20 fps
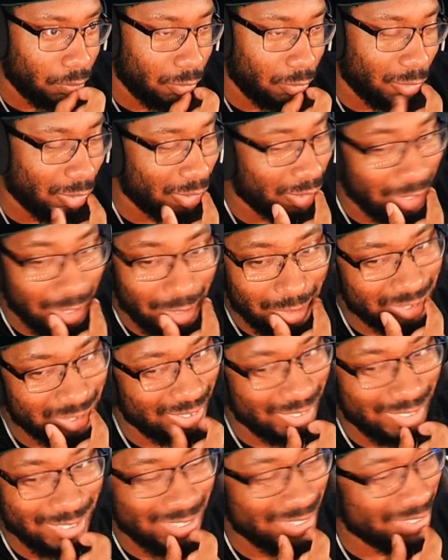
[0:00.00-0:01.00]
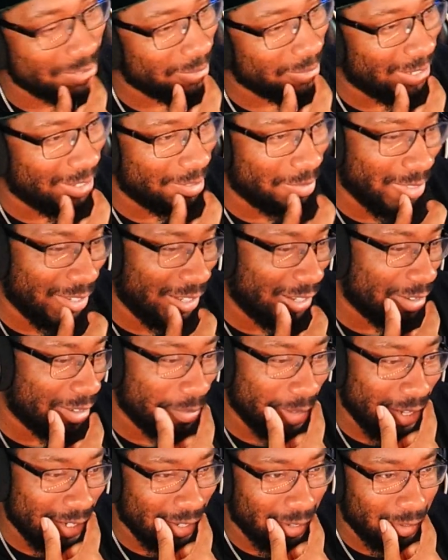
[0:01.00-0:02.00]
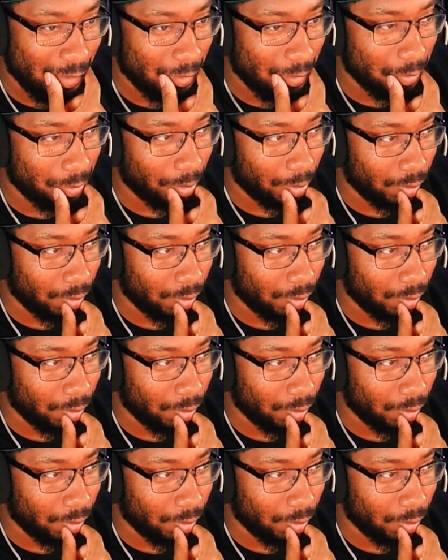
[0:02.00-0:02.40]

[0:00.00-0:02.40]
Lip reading: Yeah, she is manipulating the mess out of him.